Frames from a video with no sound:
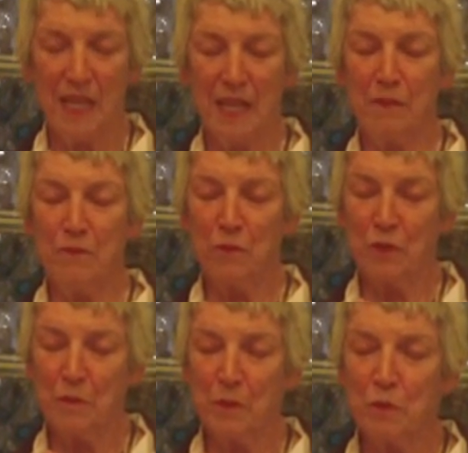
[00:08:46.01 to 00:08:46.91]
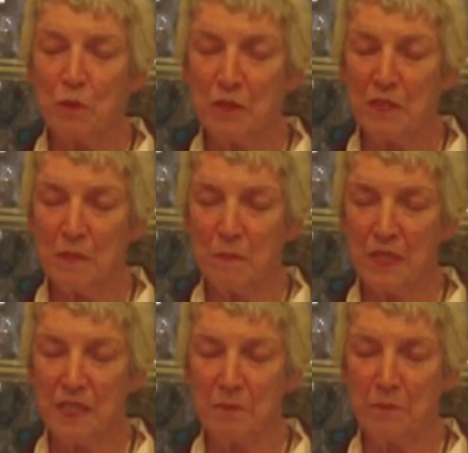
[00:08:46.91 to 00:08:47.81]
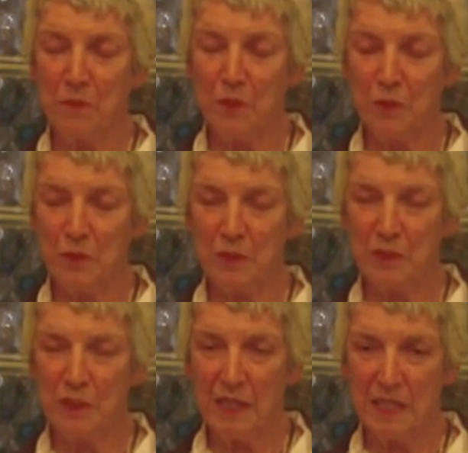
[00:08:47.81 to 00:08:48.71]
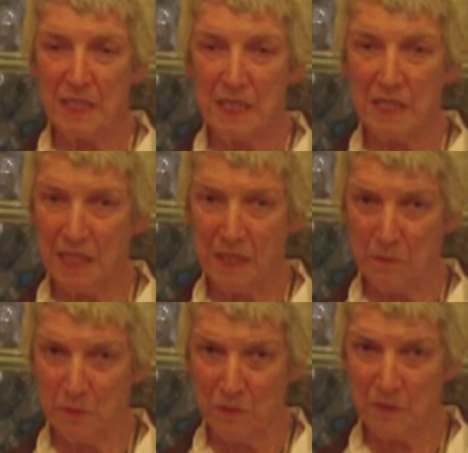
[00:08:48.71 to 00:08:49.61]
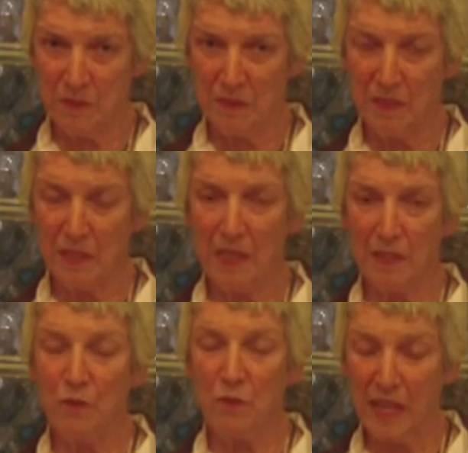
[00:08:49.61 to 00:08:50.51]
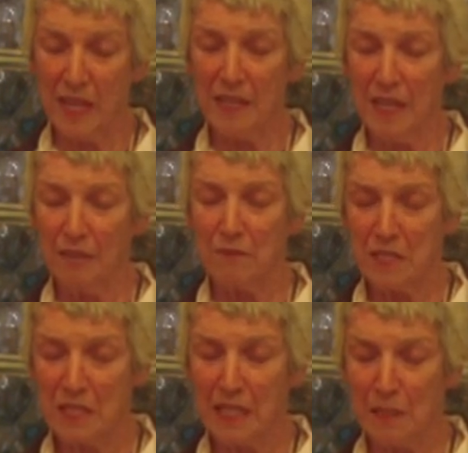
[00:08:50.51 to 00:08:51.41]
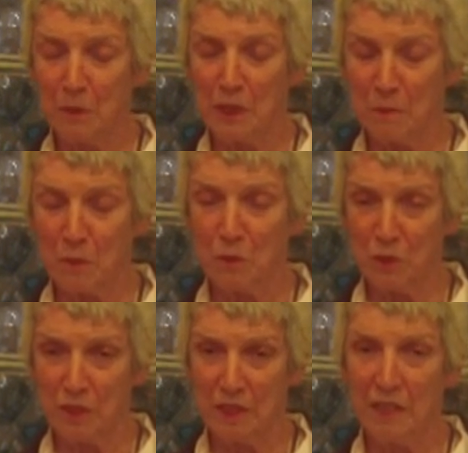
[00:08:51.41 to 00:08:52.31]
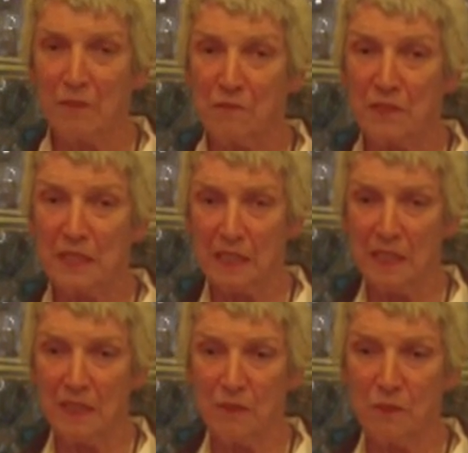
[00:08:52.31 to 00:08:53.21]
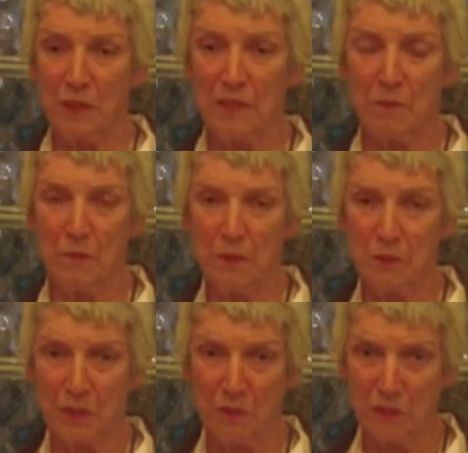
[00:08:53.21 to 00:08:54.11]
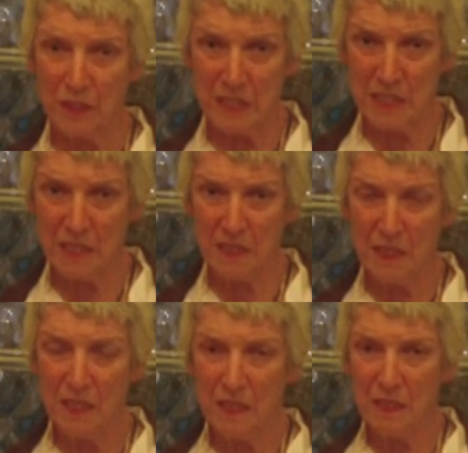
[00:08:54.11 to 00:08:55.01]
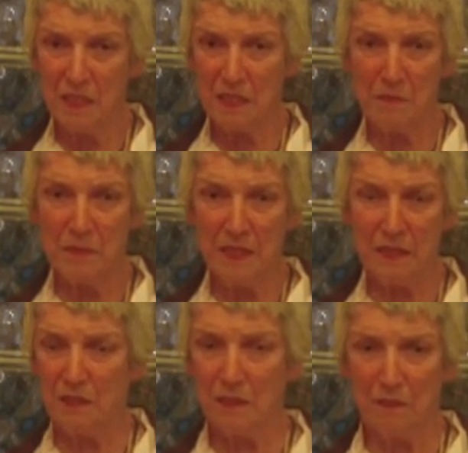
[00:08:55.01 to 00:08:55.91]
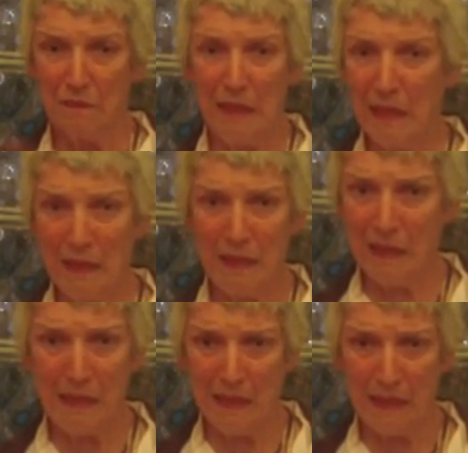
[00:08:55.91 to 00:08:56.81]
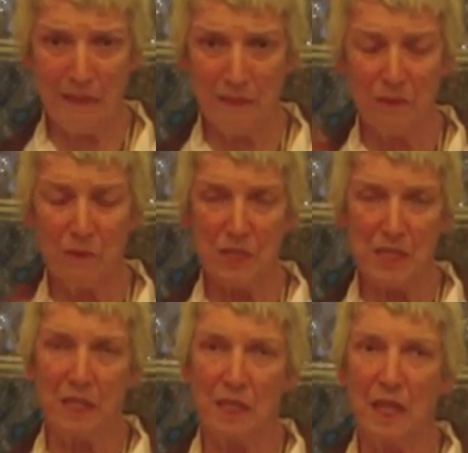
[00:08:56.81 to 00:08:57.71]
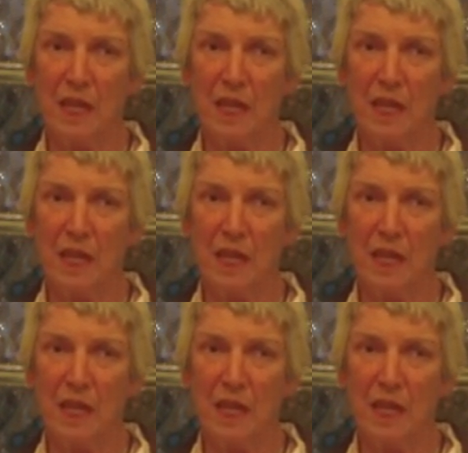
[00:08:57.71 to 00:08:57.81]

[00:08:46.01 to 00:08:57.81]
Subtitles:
And if your emotions become pure and stable, and you can have a stable emotion, a feeling, you don't have to be going crazy. Doesn't mean that you're losing it.